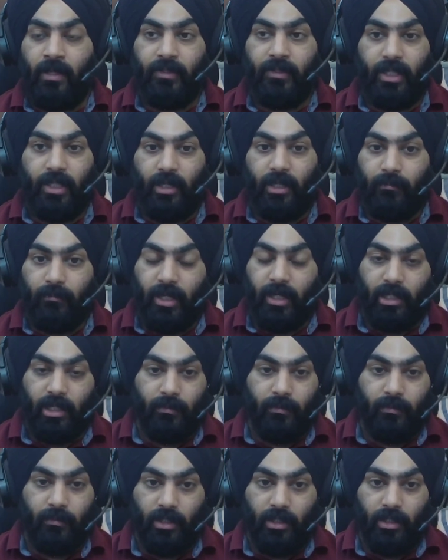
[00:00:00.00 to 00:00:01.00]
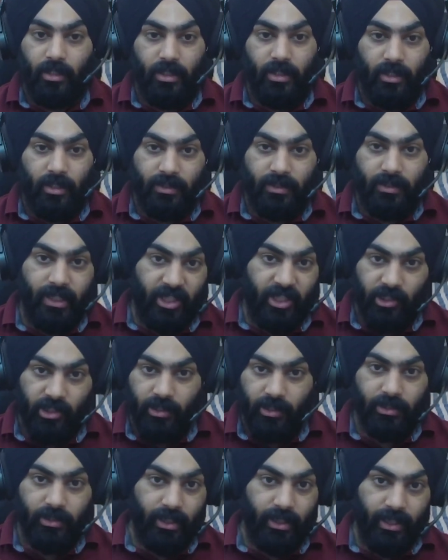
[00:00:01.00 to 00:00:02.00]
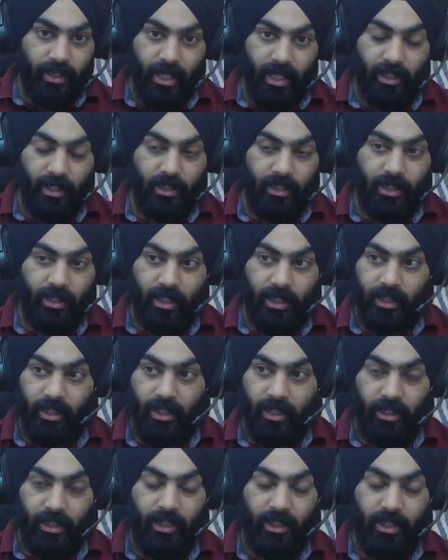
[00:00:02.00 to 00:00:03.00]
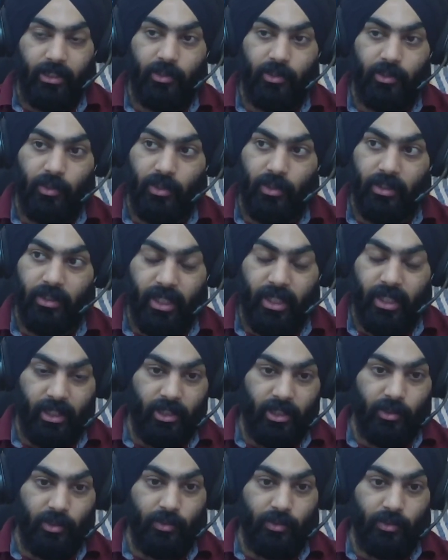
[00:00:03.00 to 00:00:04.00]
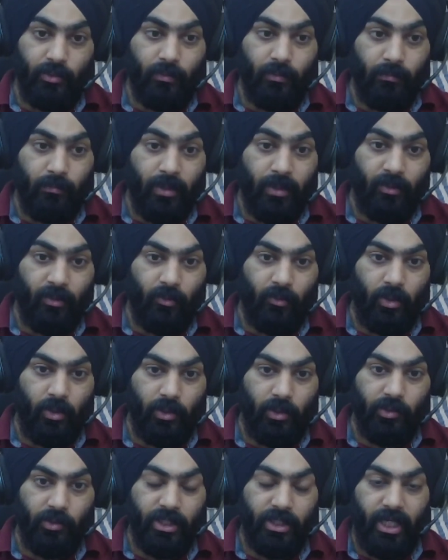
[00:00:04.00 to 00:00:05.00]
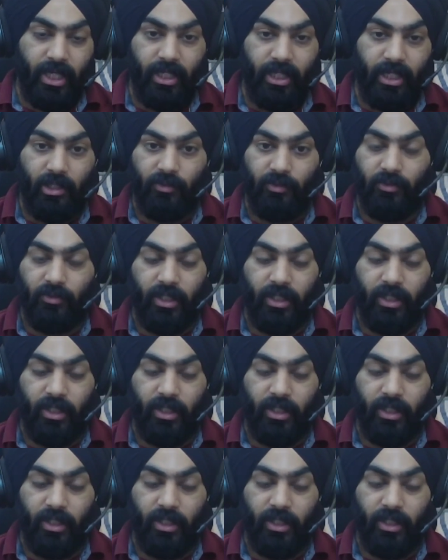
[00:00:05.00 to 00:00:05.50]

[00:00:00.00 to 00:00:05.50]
There are many sections in HackerRank and LeetCode that you may want to try it out.